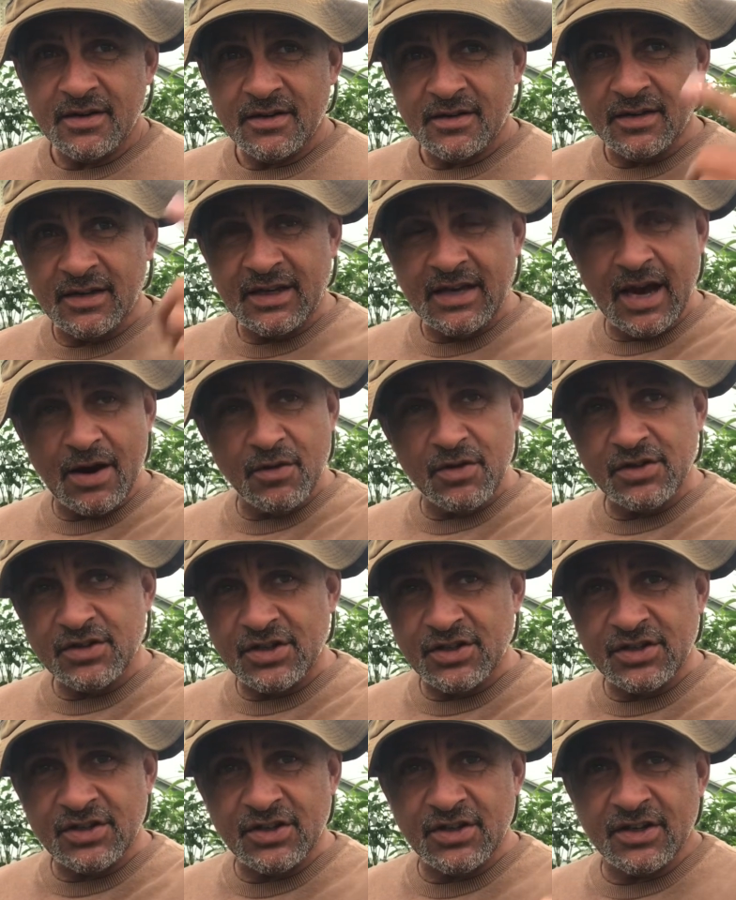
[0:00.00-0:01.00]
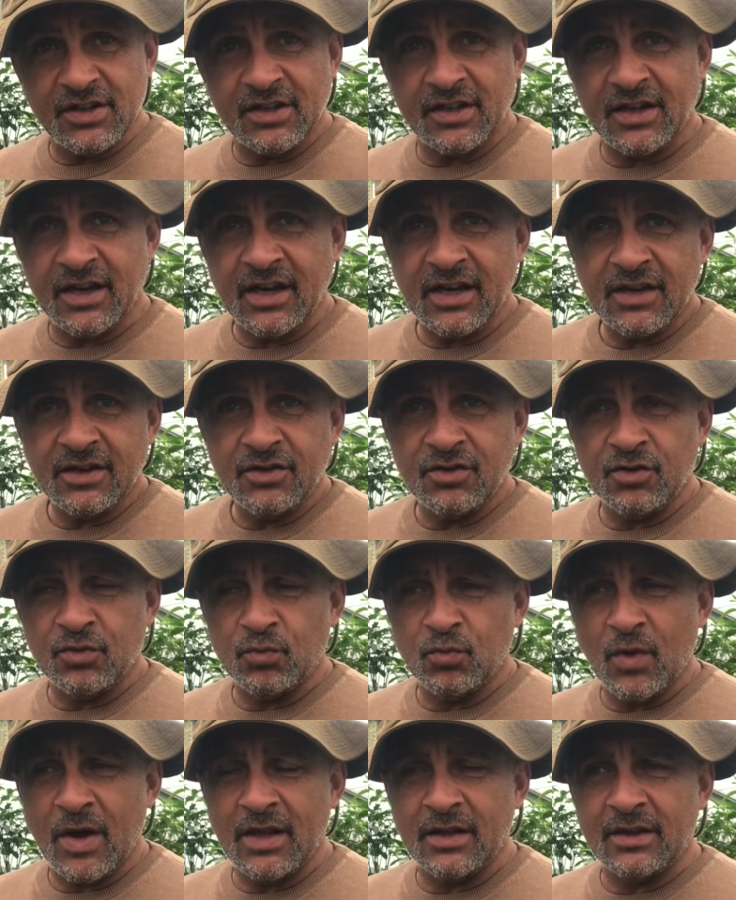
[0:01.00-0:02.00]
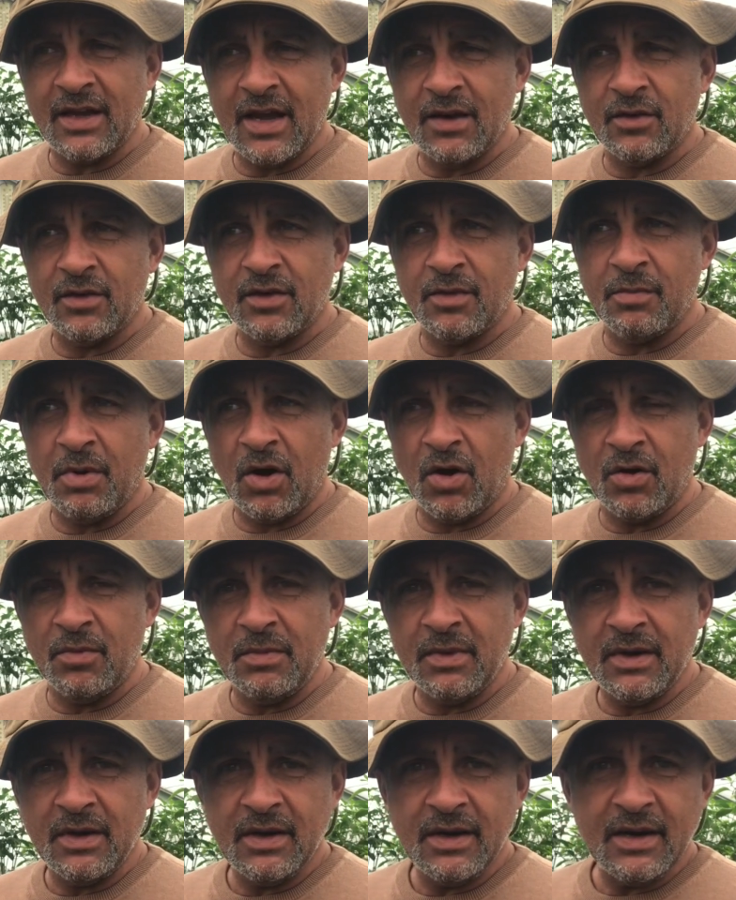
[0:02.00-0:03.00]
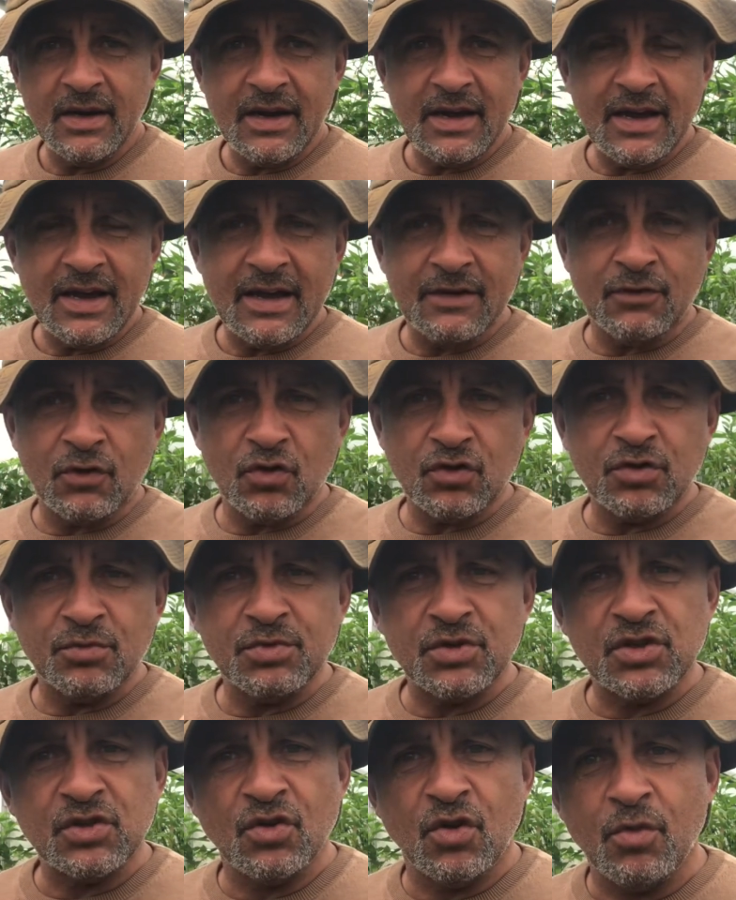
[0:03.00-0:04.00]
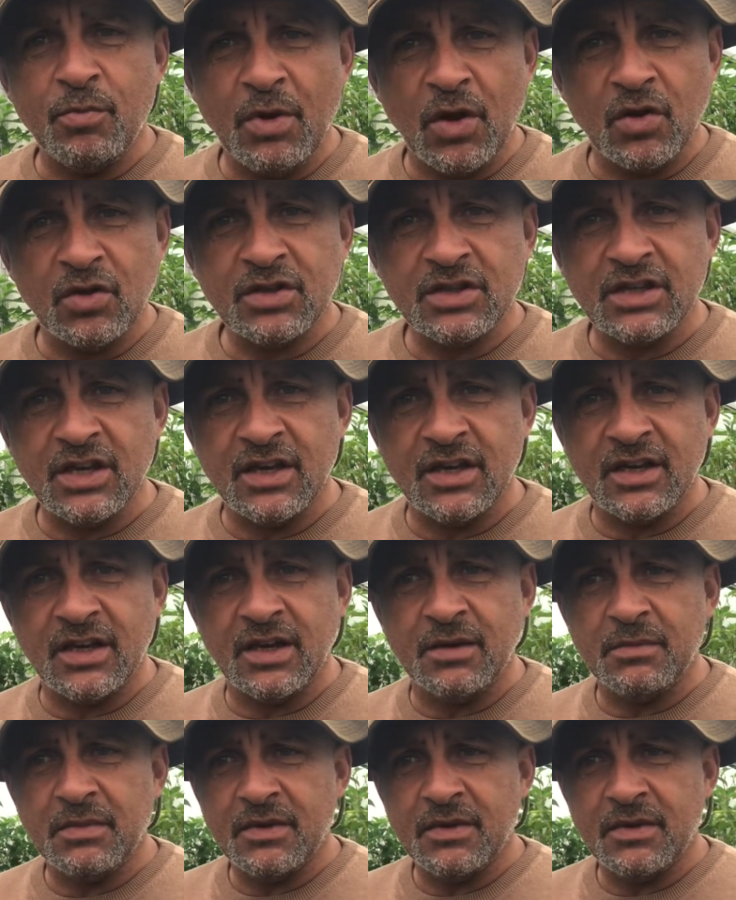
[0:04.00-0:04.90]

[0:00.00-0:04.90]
The carrots are certainly done well down at the bottom. I've got some snowball turnip